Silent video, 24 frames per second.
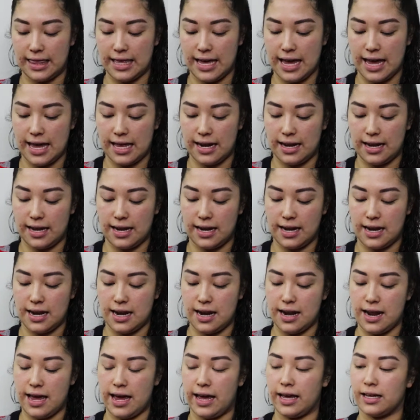
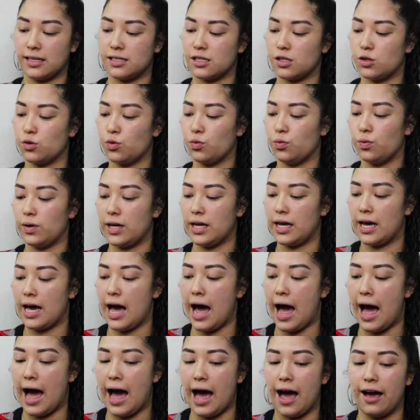then next we
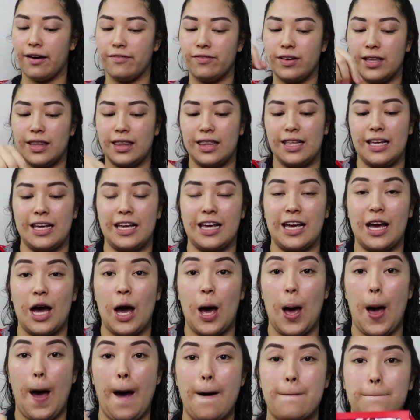have the
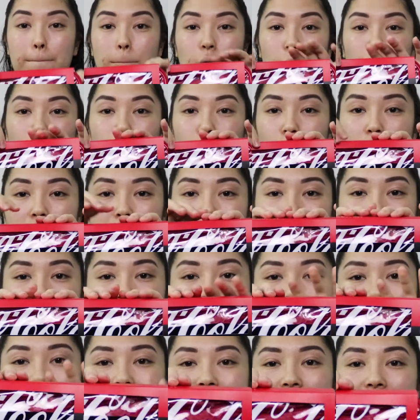brush
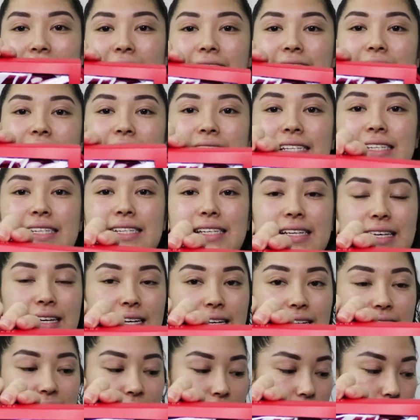set.
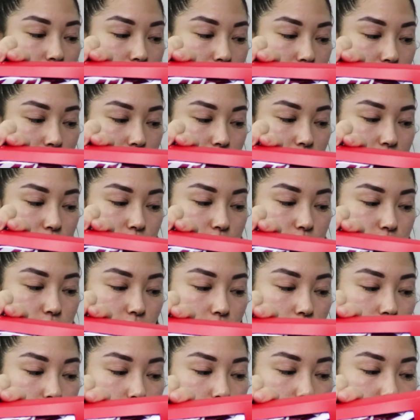
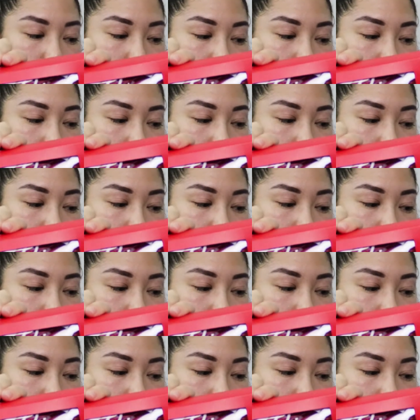So